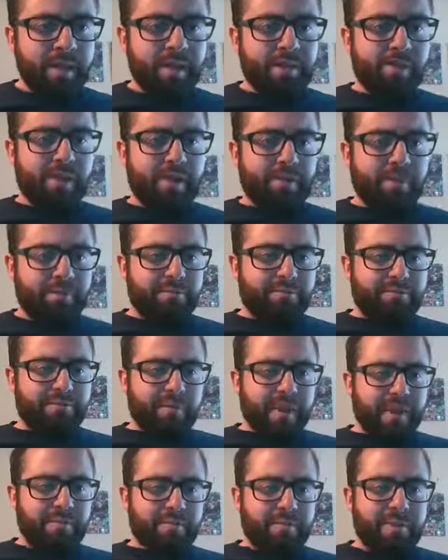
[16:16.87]
Do I have a
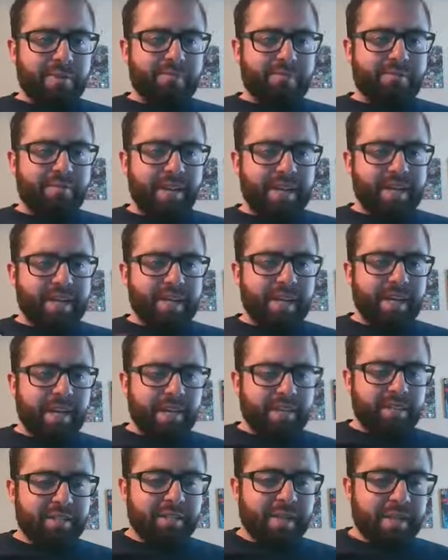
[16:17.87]
favorite event gone
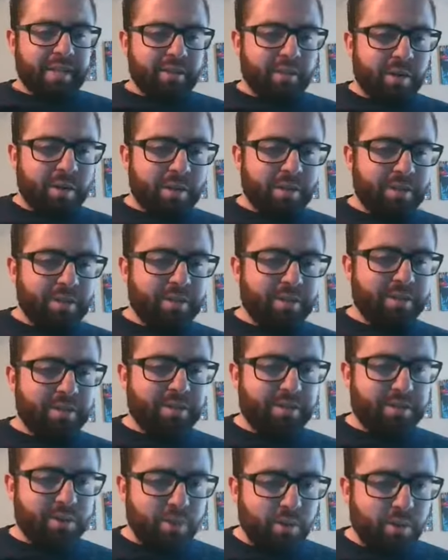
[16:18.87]
sideways
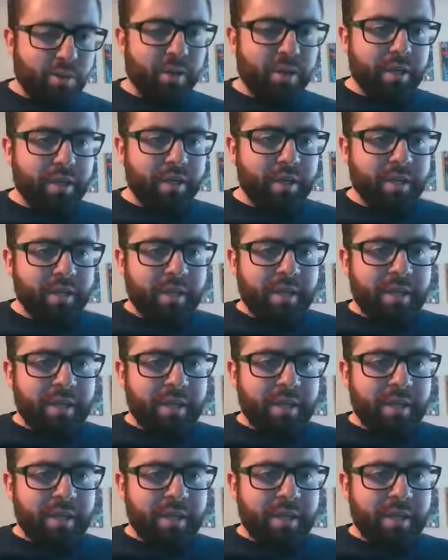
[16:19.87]
story?